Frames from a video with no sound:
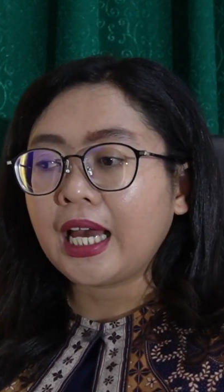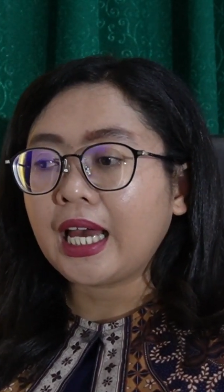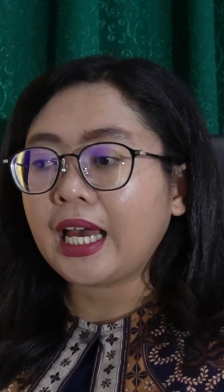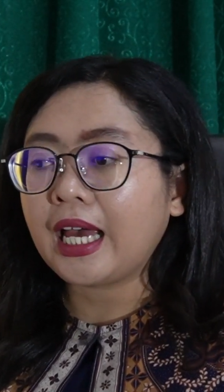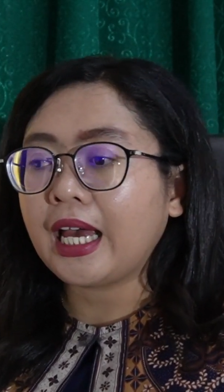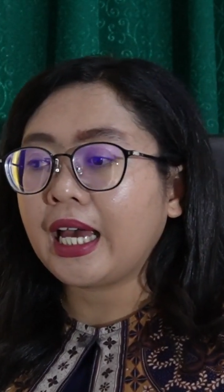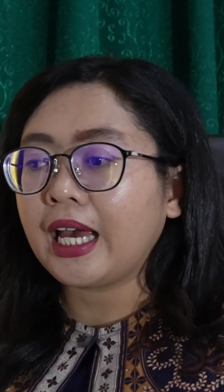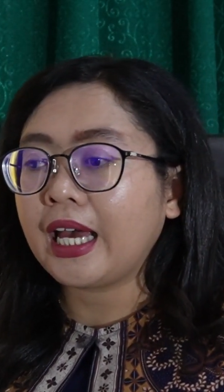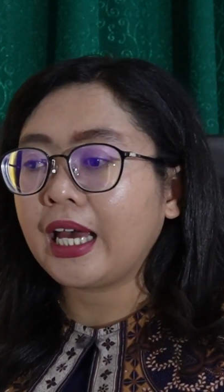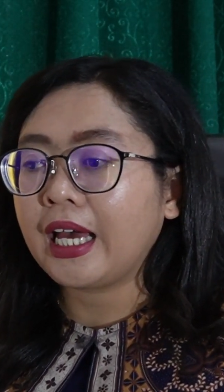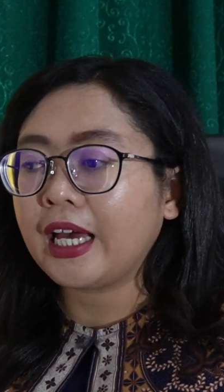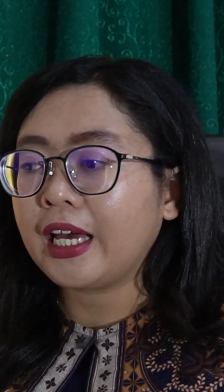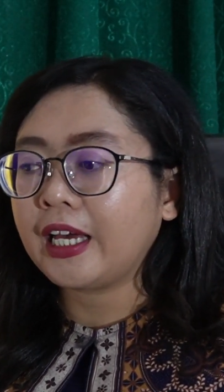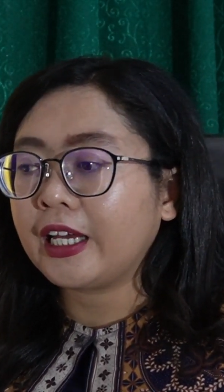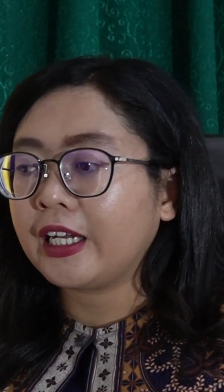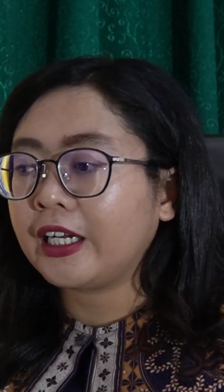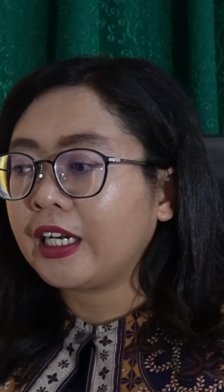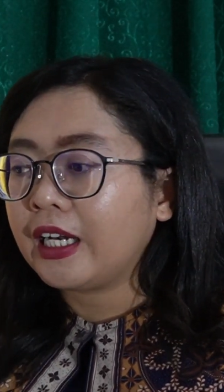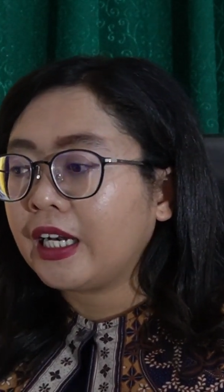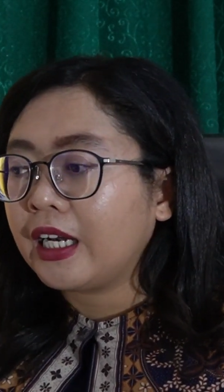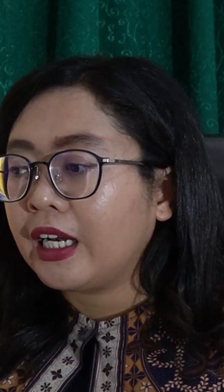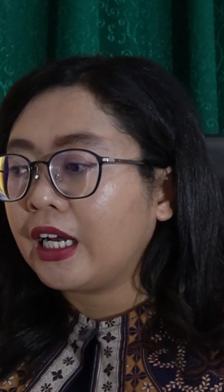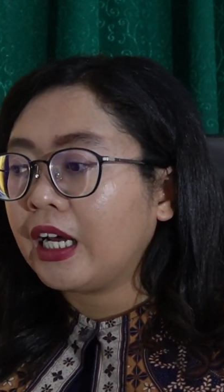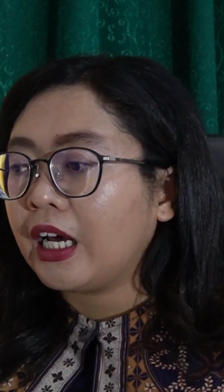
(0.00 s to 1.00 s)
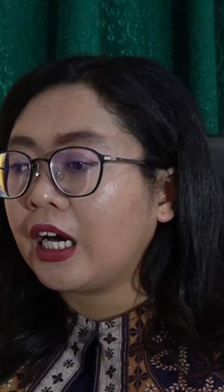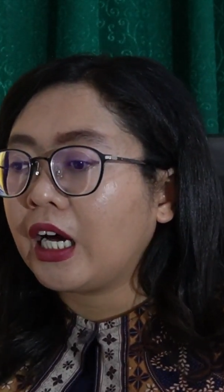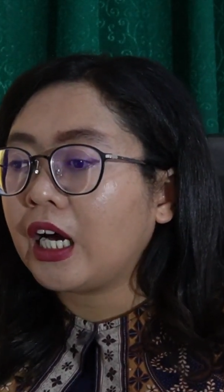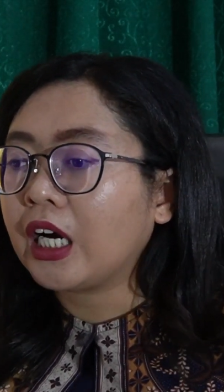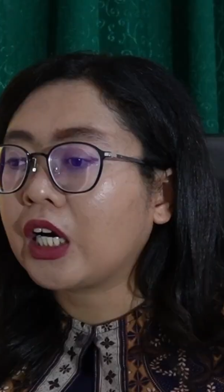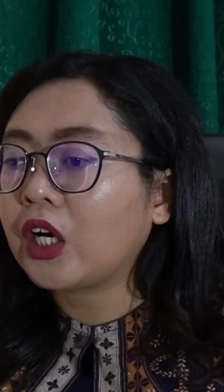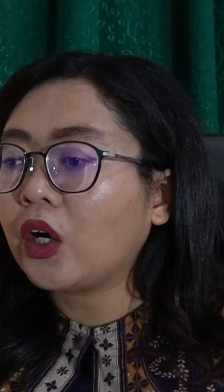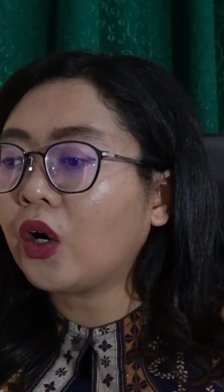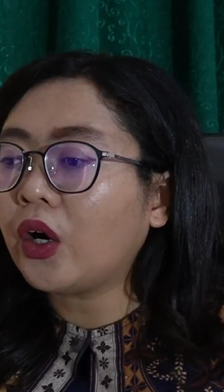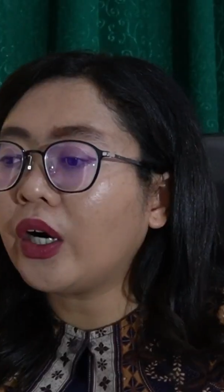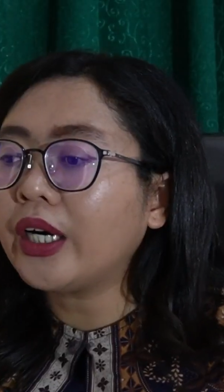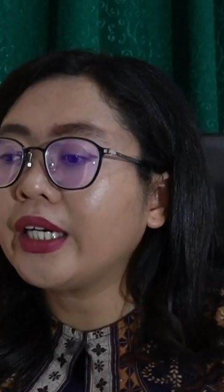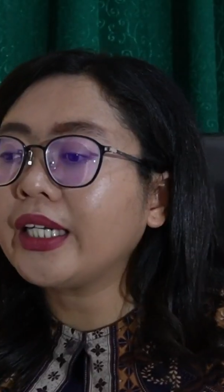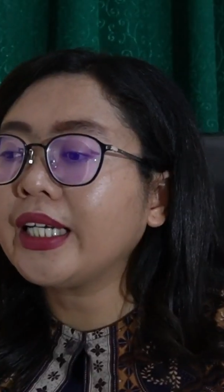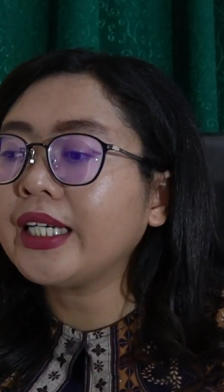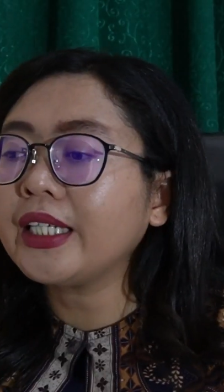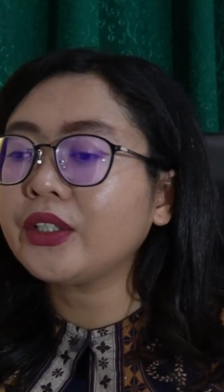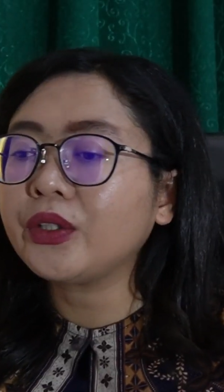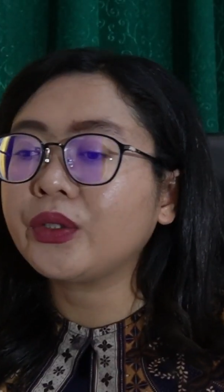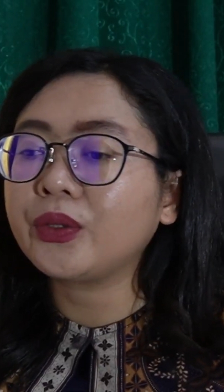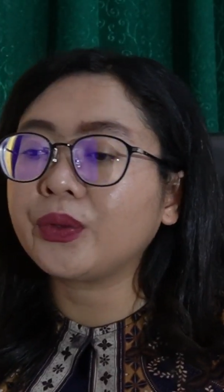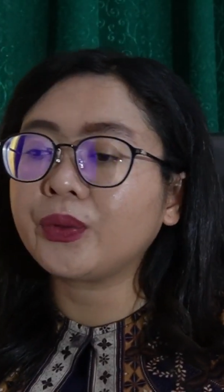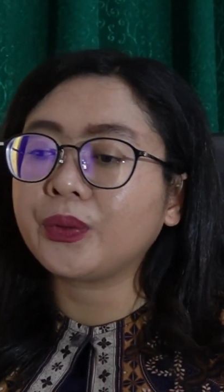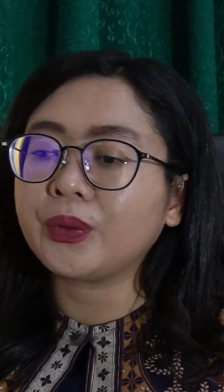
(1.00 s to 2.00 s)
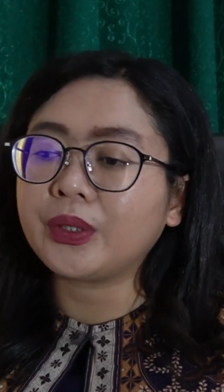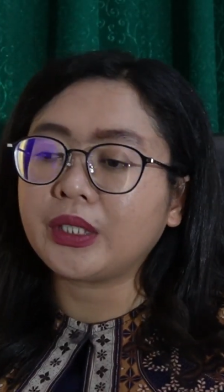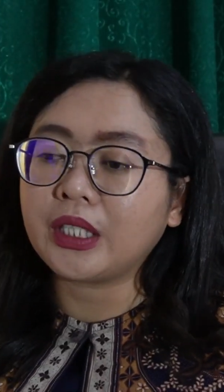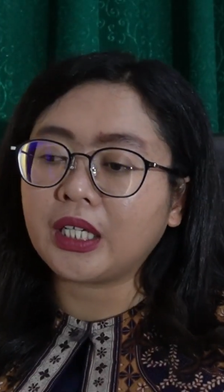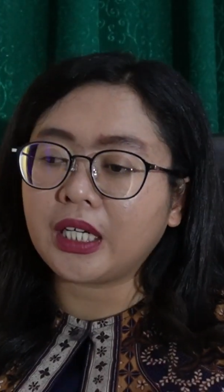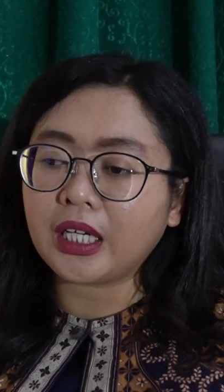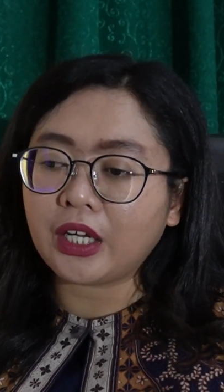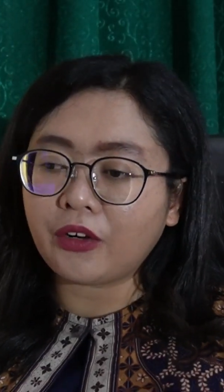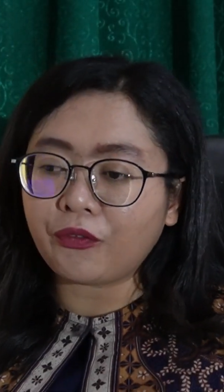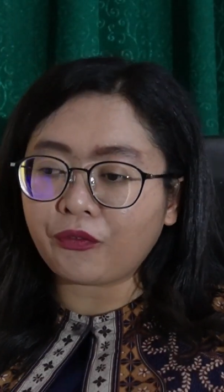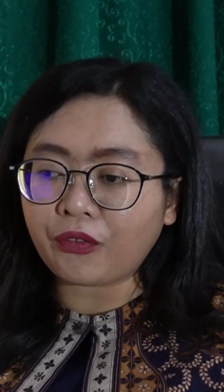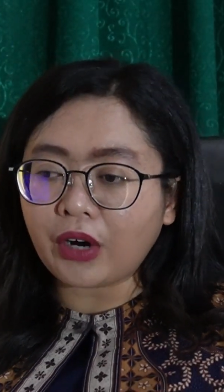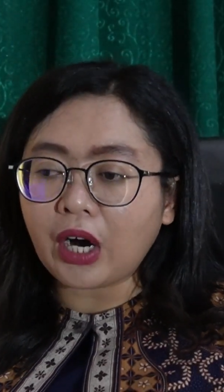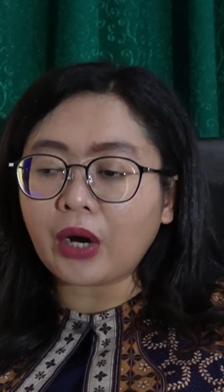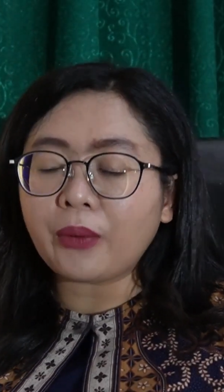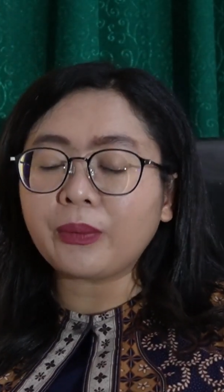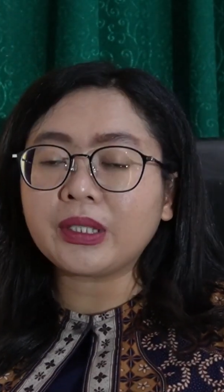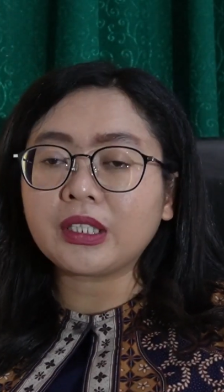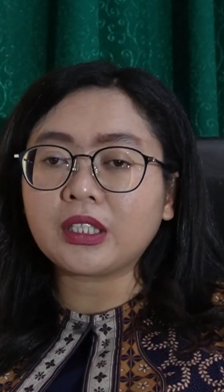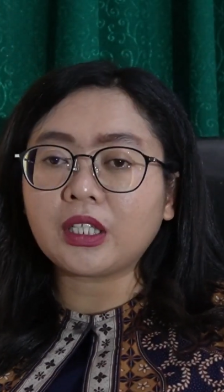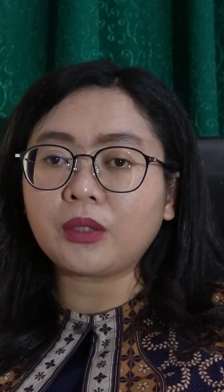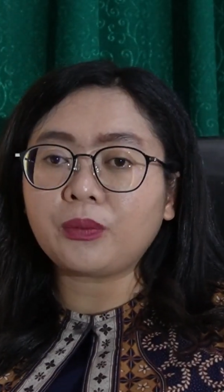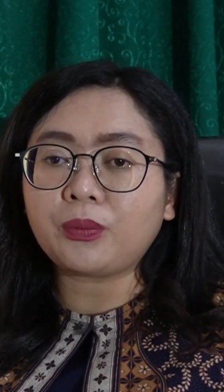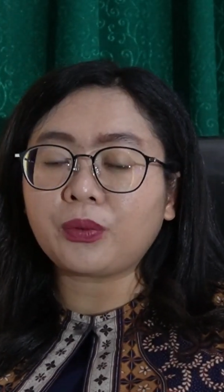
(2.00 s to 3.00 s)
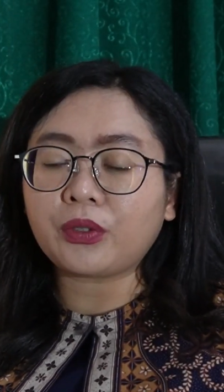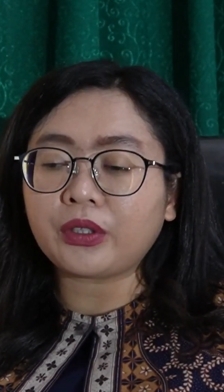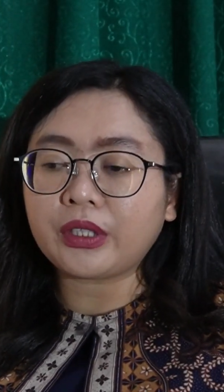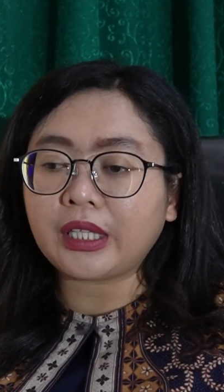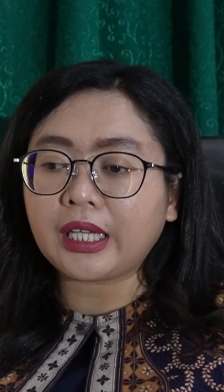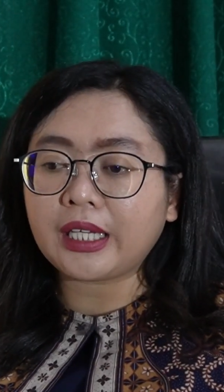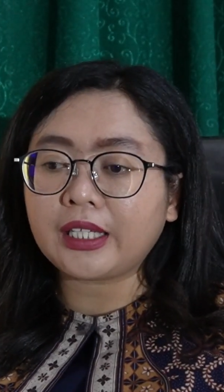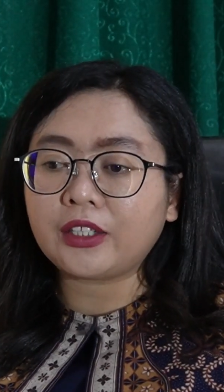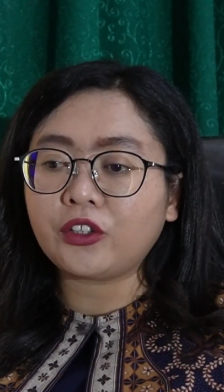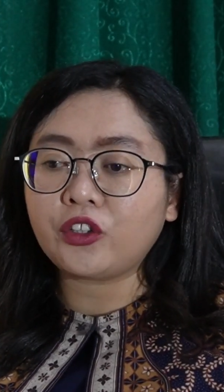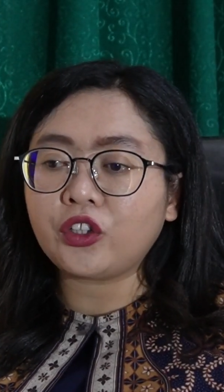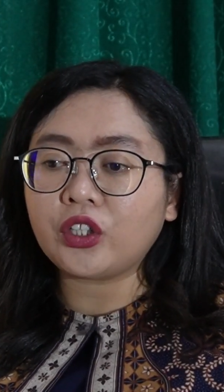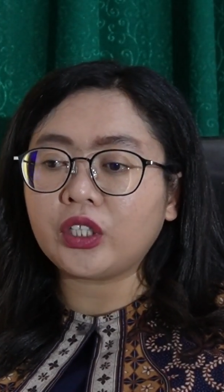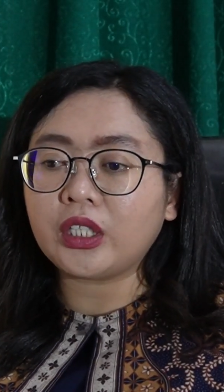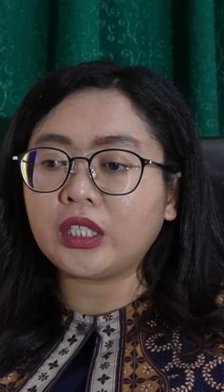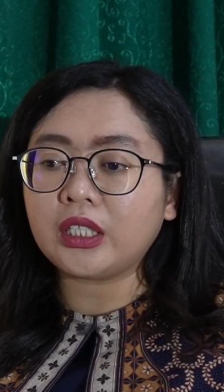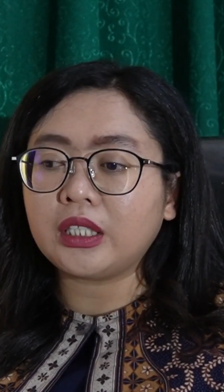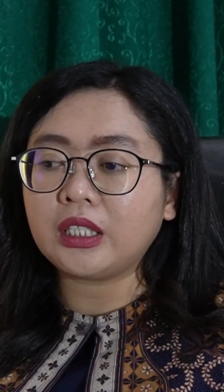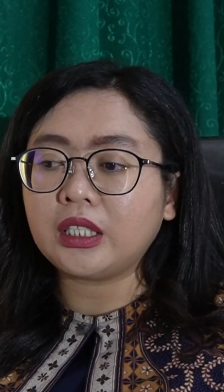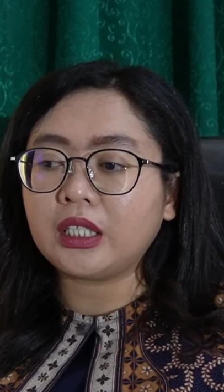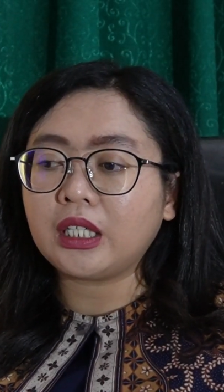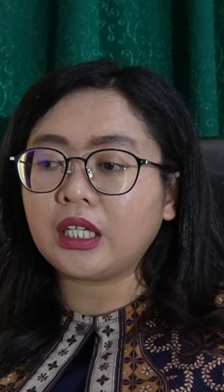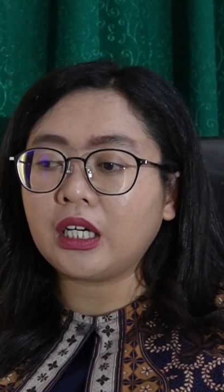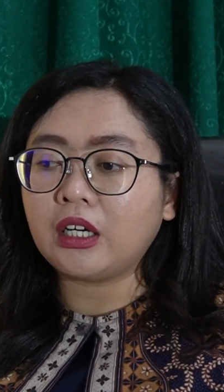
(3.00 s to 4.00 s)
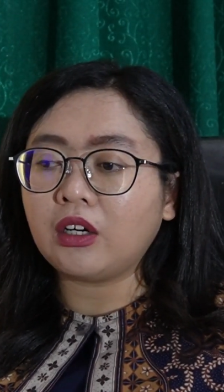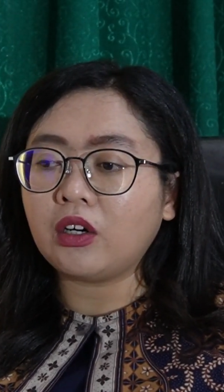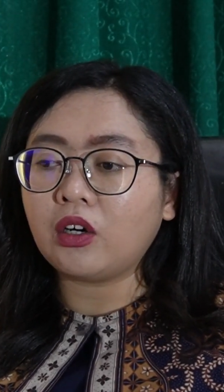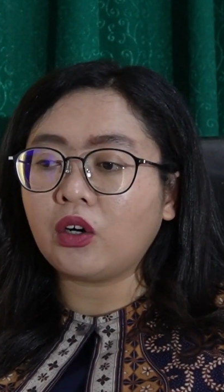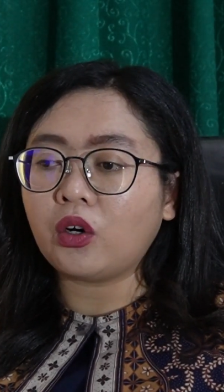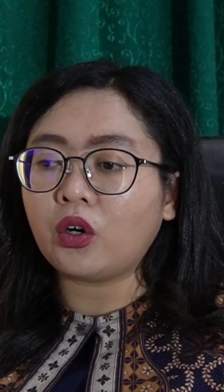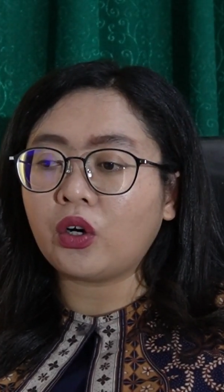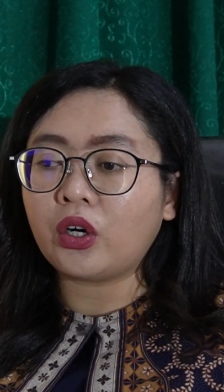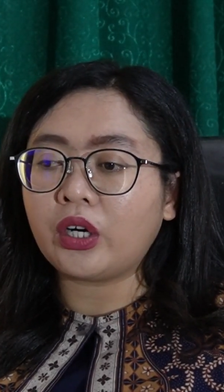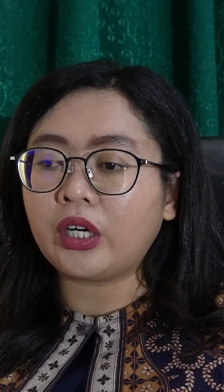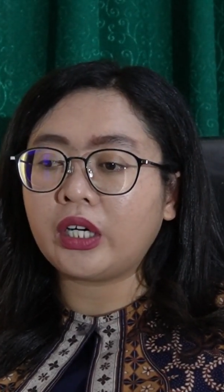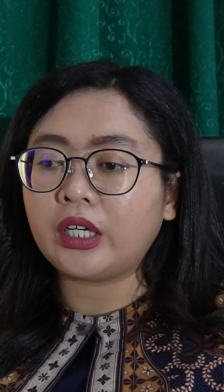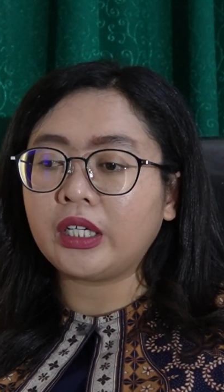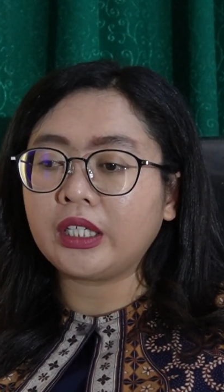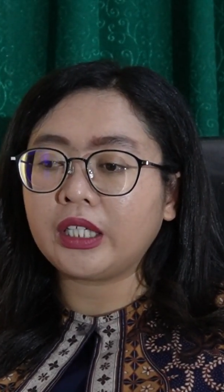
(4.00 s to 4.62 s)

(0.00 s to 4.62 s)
And according to the Environmental Protection or